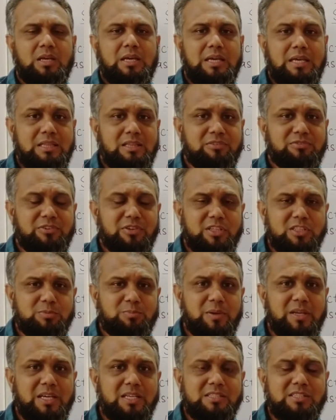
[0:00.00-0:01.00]
In the first
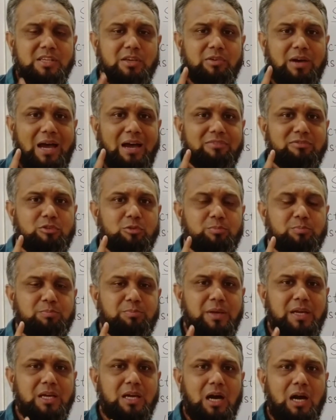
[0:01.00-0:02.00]
place you have to
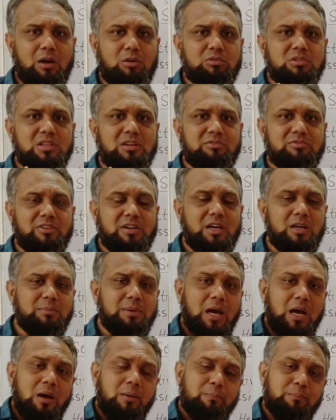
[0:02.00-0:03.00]
pick out the
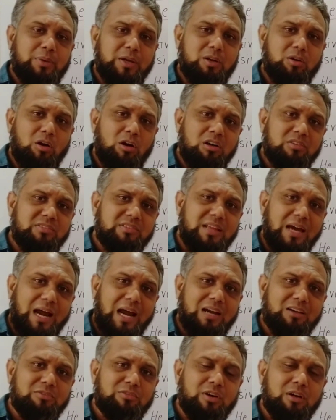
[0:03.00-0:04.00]
verb, because
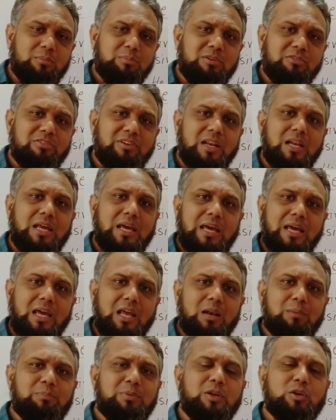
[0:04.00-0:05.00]
that verb will
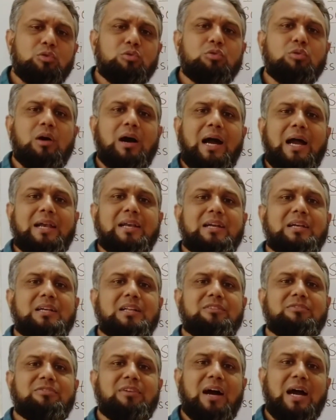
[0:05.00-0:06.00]
help you to
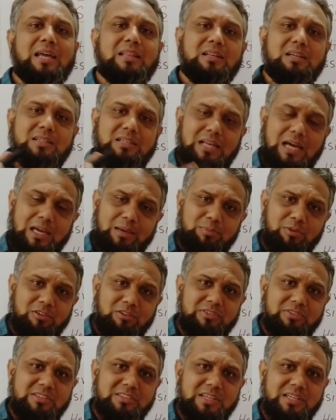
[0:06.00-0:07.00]
identify the type
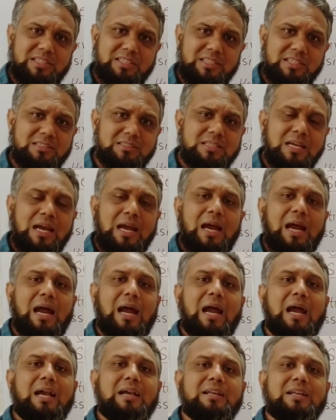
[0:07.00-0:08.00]
of the sentence
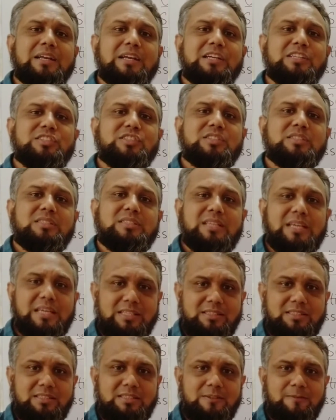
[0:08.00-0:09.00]
and its
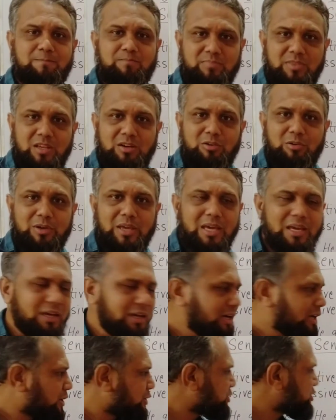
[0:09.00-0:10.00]
tense.
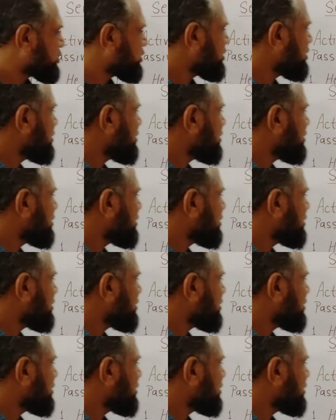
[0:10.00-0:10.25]
Okay, so